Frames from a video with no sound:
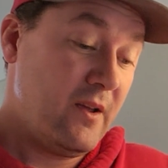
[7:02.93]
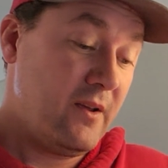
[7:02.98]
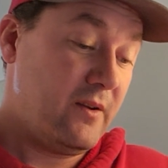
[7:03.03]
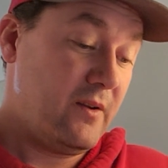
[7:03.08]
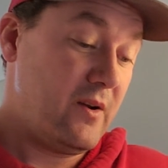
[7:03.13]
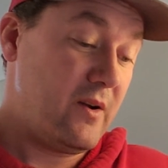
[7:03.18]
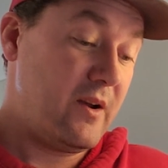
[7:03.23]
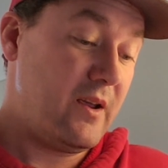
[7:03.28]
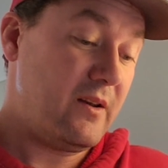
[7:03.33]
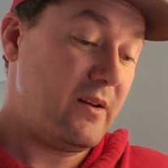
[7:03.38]

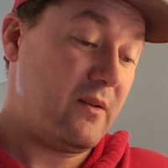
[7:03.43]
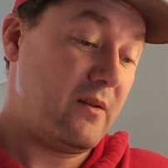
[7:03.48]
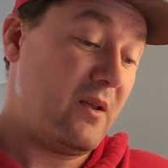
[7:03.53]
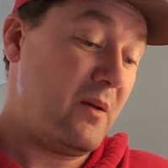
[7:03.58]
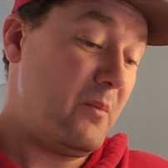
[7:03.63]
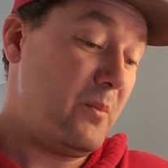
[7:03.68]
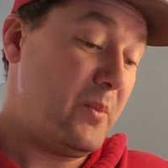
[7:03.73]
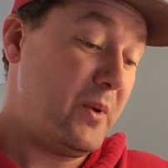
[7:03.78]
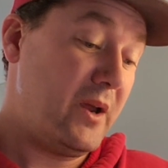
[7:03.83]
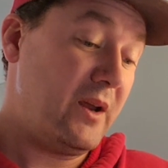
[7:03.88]
you're getting
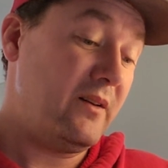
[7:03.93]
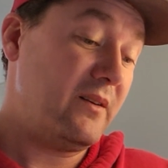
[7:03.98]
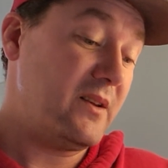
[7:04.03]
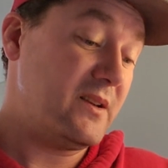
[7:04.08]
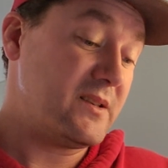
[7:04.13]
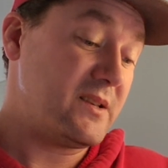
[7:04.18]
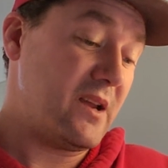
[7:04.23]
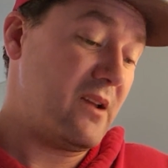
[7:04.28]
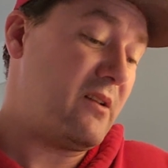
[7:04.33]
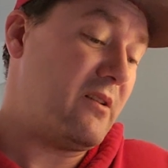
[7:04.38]
a big
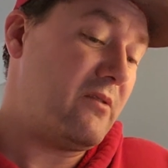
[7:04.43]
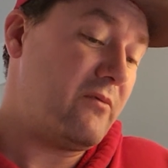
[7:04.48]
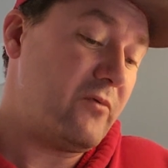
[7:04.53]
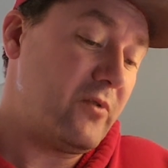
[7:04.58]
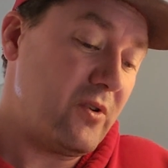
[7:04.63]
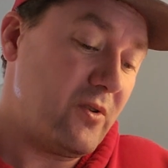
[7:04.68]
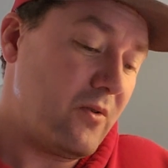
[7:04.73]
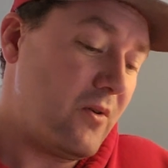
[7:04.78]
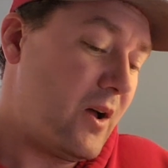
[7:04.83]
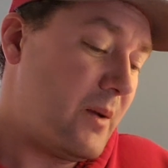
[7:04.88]
discount in
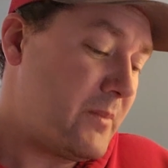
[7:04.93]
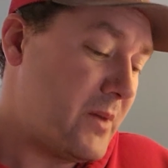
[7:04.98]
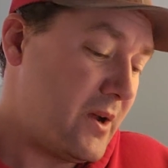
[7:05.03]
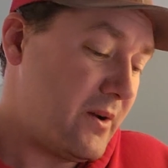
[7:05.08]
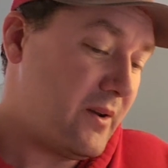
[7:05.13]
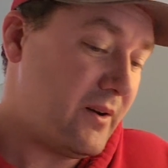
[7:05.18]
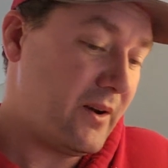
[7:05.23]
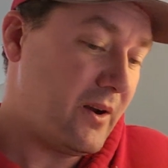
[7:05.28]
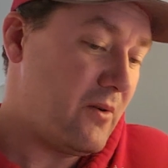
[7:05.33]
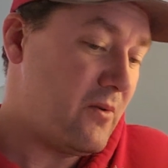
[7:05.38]
fuel. I'm not
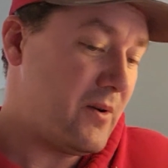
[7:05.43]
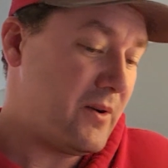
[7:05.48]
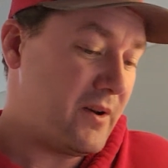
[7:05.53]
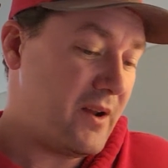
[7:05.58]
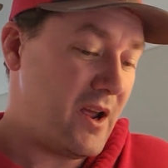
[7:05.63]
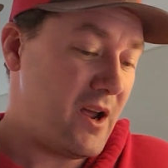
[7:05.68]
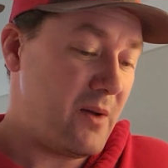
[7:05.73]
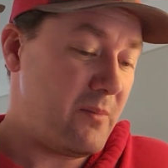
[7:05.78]
going to go into how